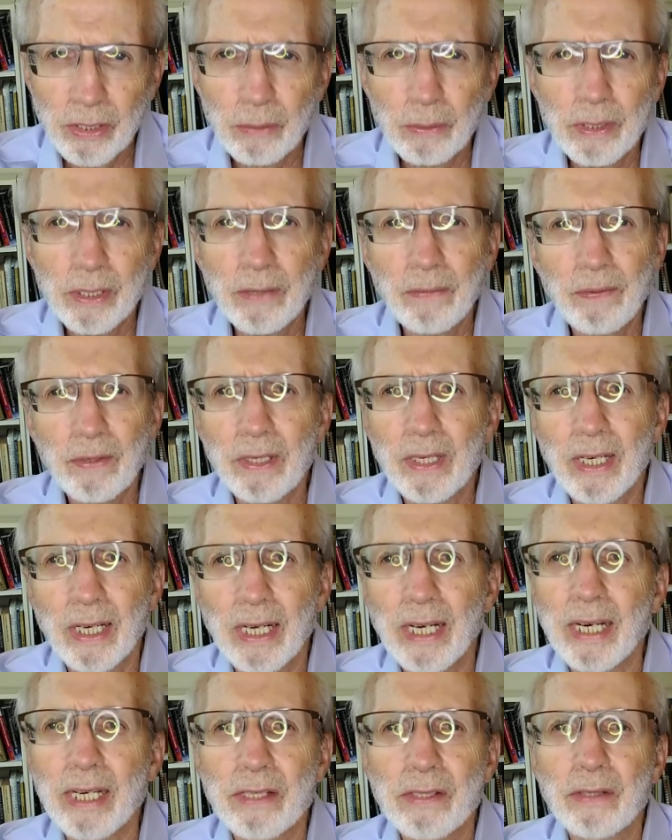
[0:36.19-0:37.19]
there were different
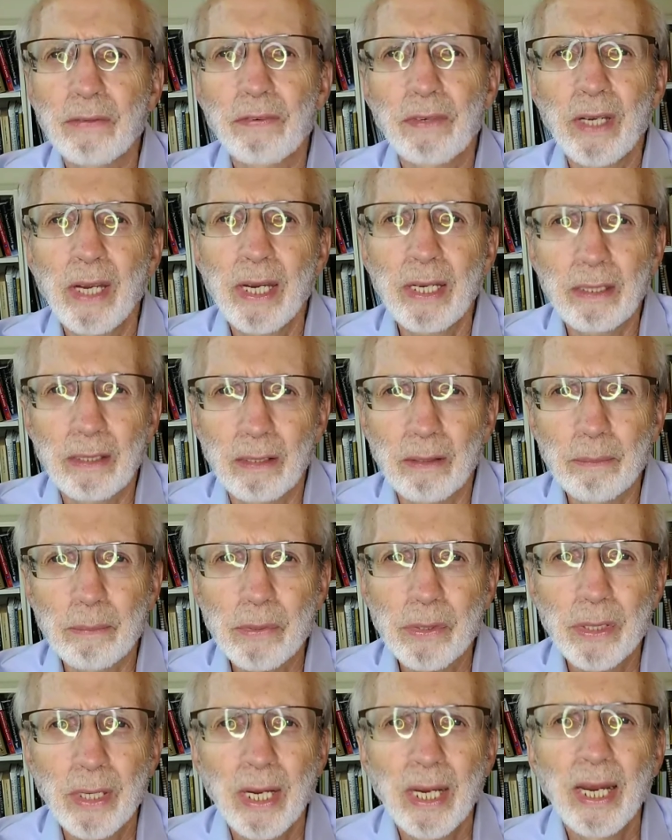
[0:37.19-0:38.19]
kinds of
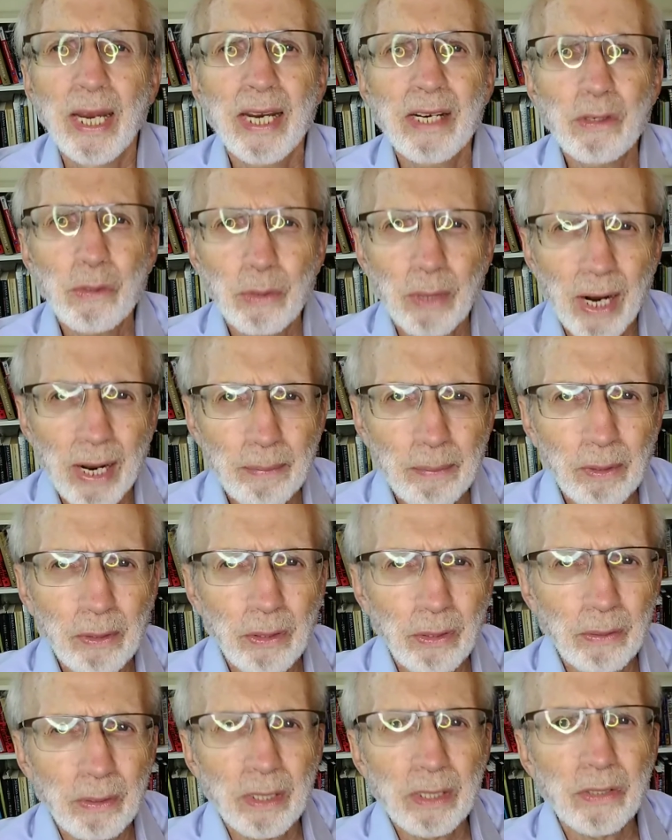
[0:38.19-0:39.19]
kingdoms and tribal
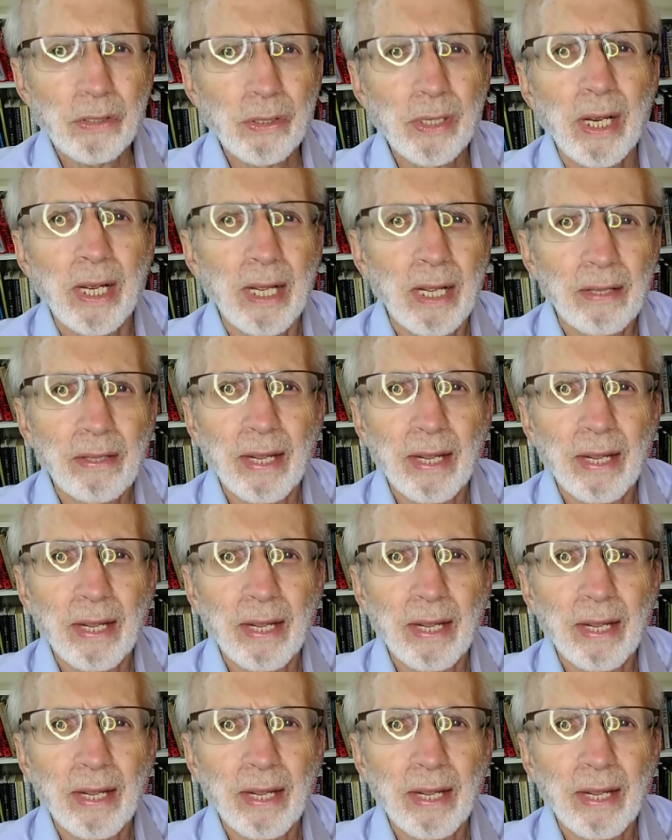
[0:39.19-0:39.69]
units